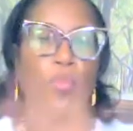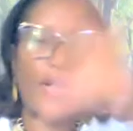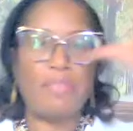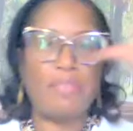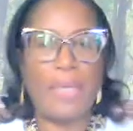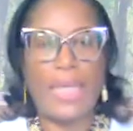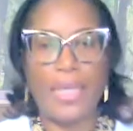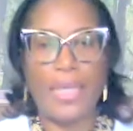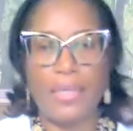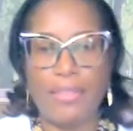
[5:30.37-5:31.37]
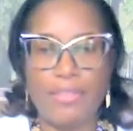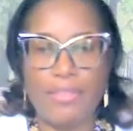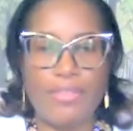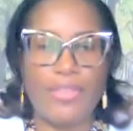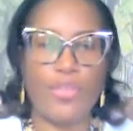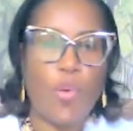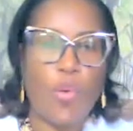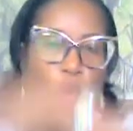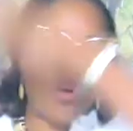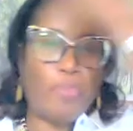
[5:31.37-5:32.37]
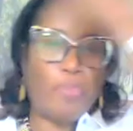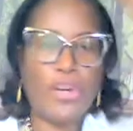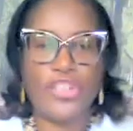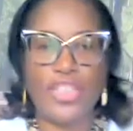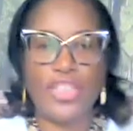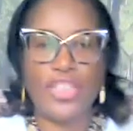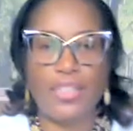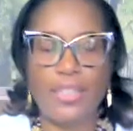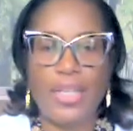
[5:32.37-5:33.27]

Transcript: well-being, the whole person,